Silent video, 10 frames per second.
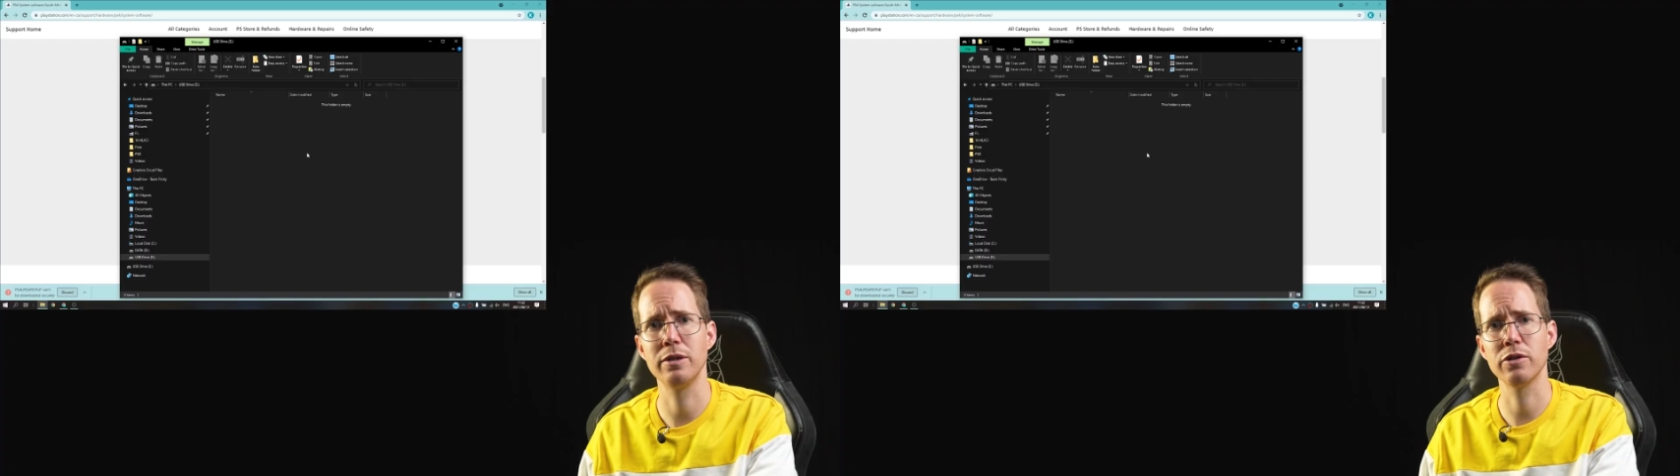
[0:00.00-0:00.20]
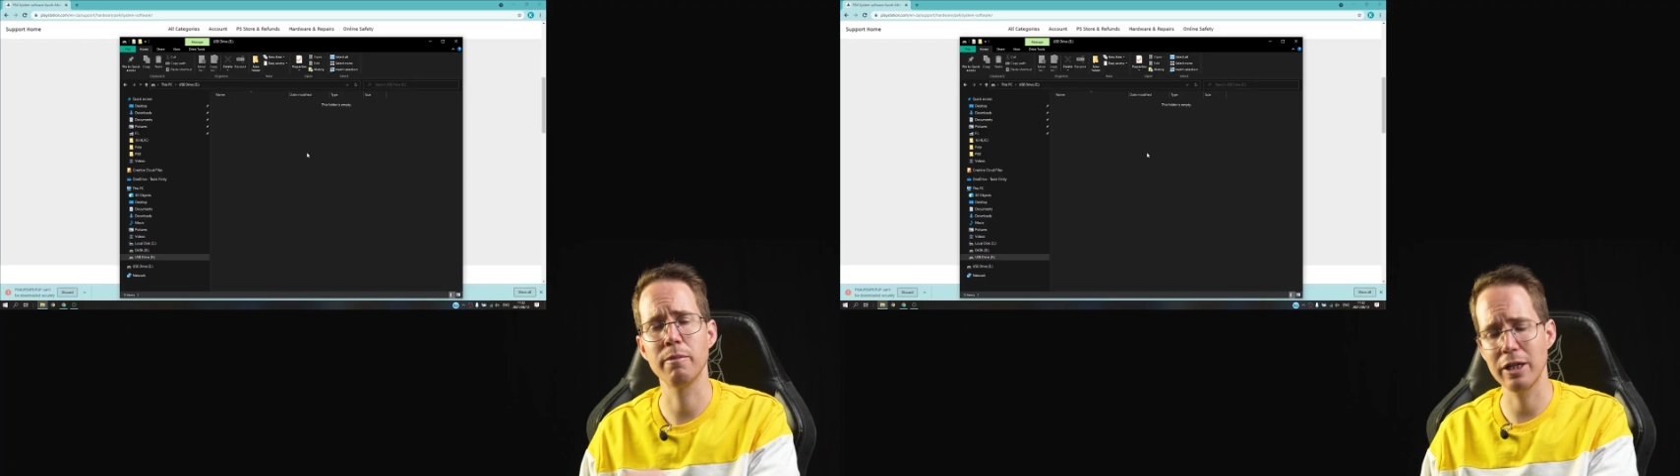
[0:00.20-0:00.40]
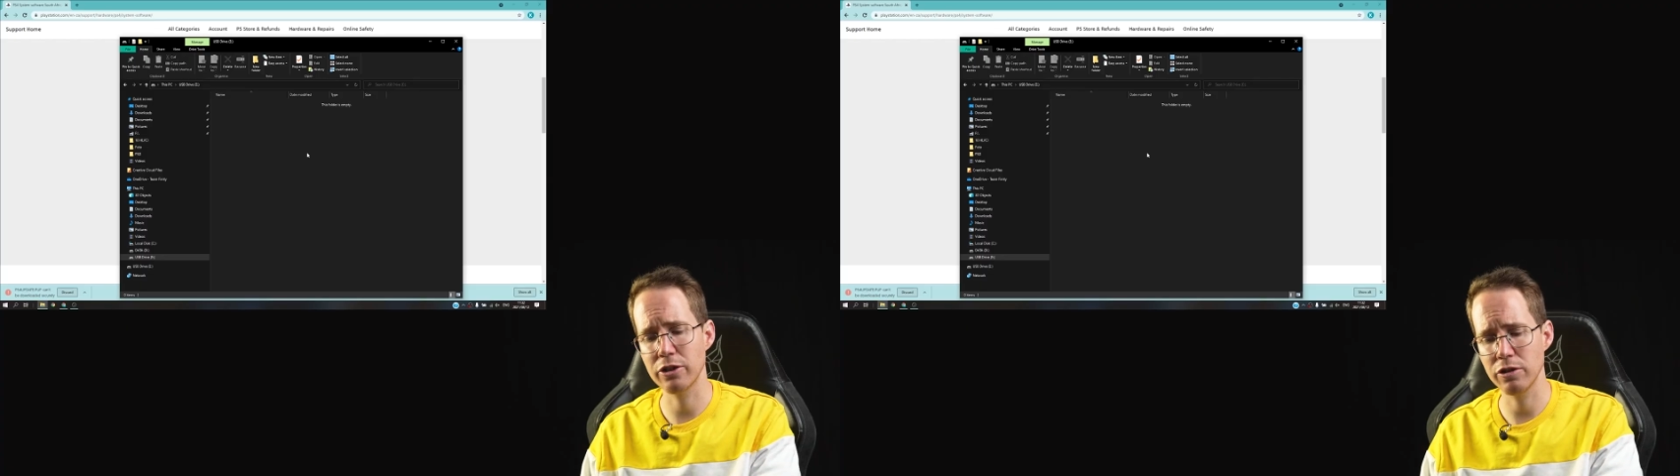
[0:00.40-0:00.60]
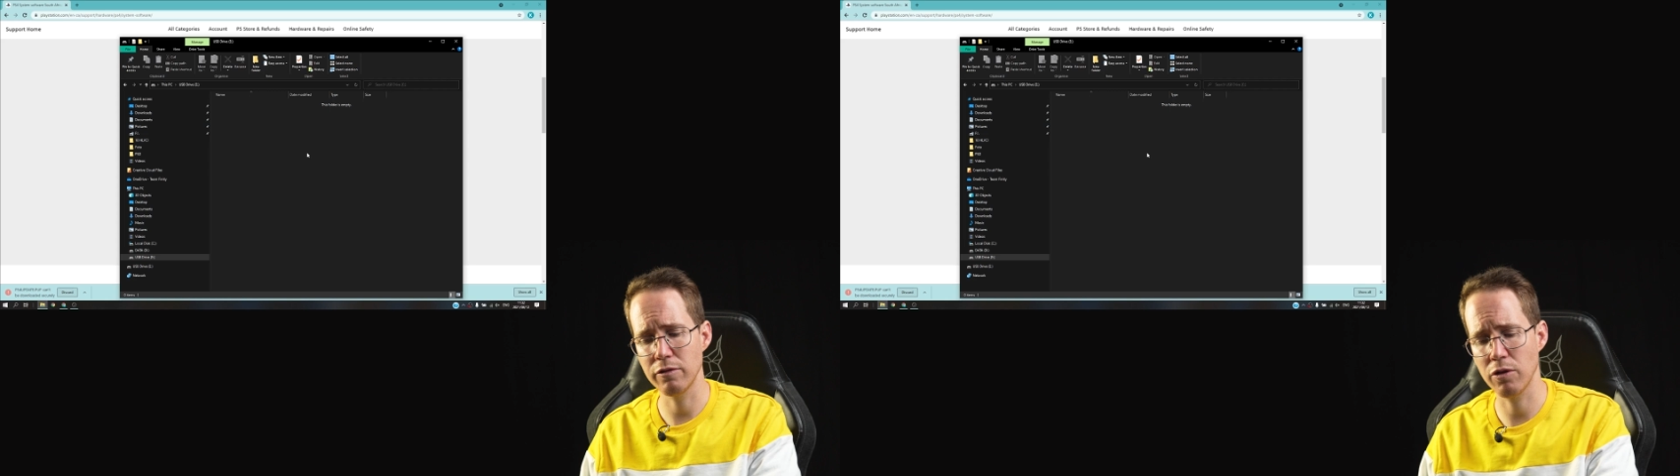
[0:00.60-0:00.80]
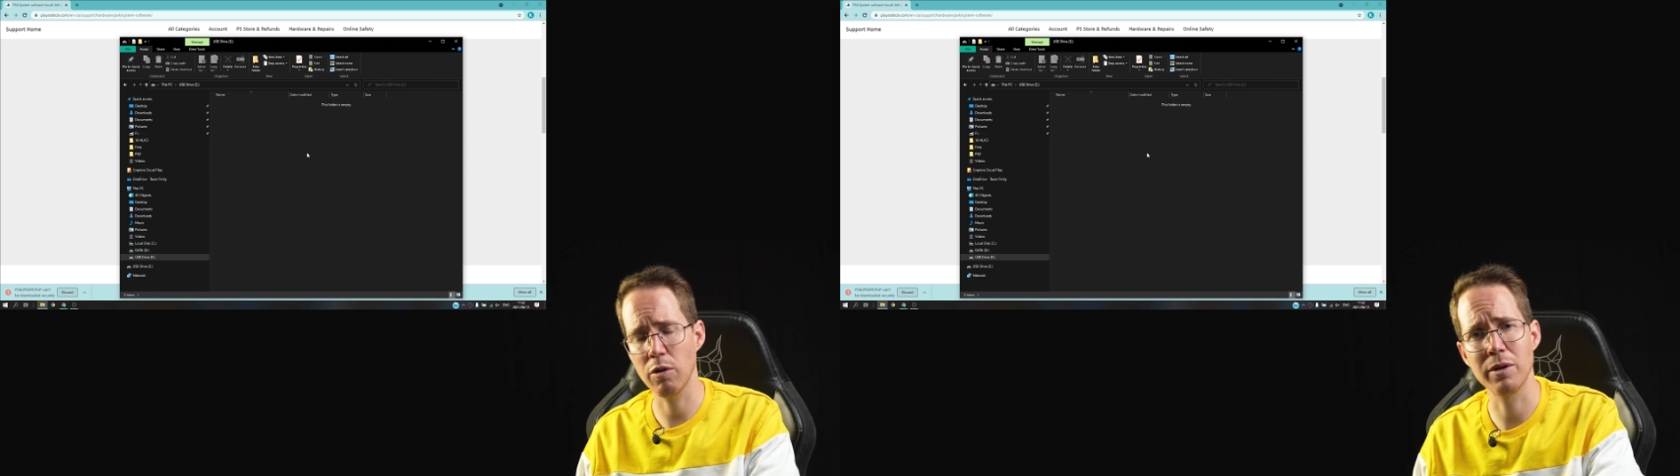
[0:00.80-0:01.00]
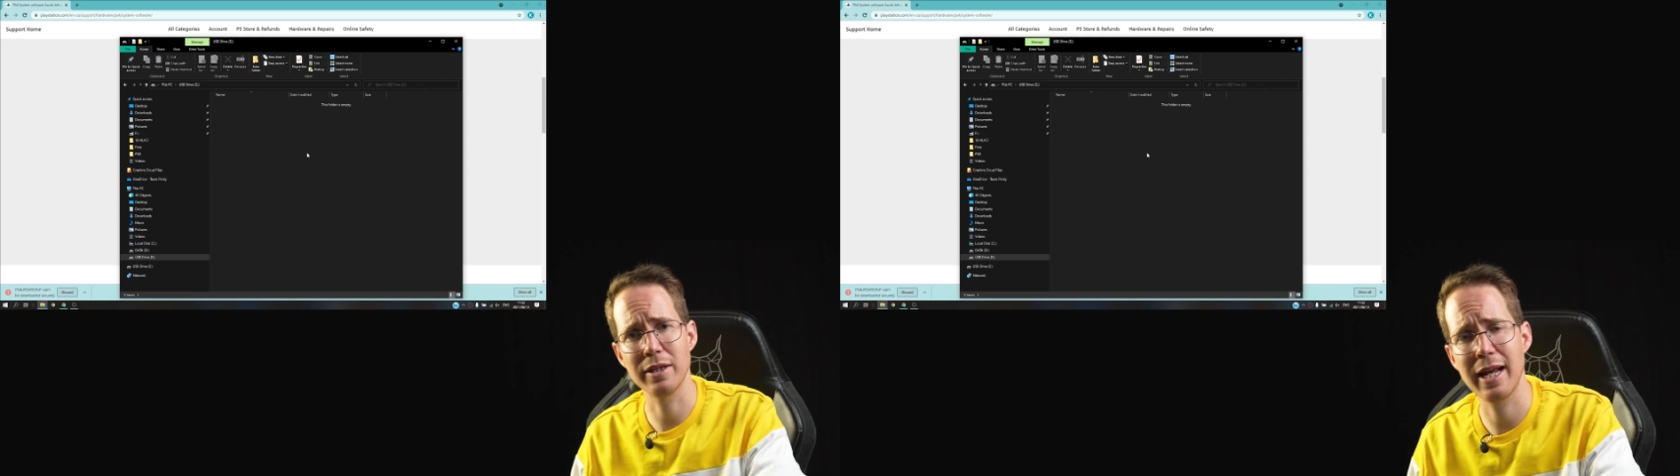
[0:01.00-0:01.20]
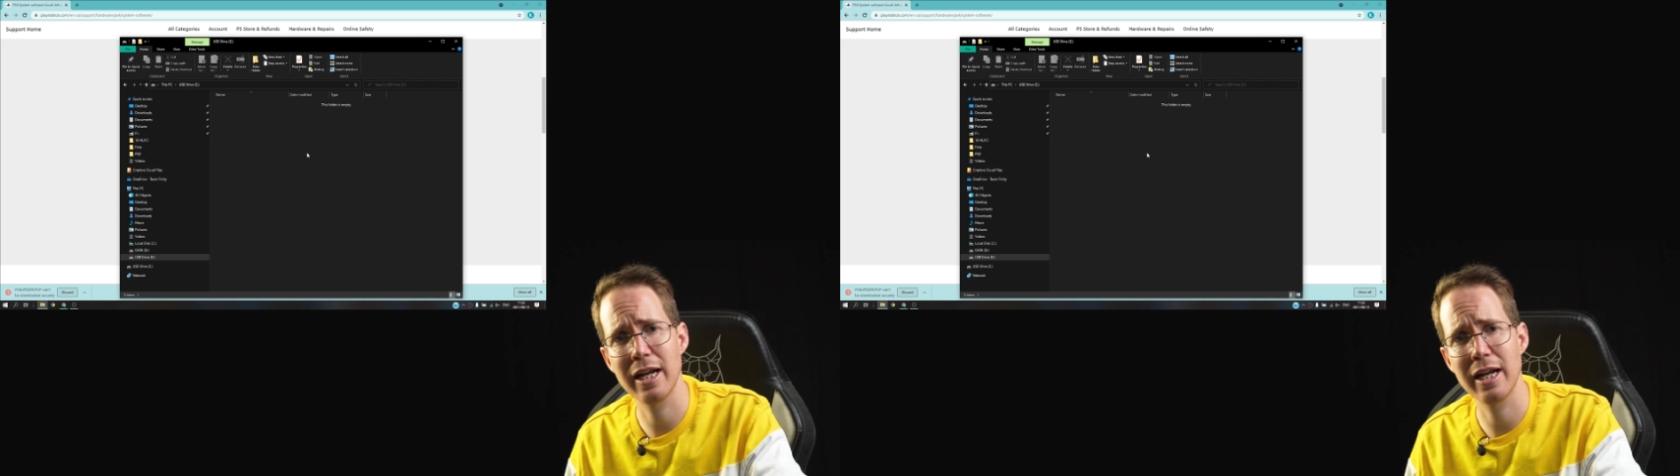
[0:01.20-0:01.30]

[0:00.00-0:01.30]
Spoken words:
So make sure you've got one that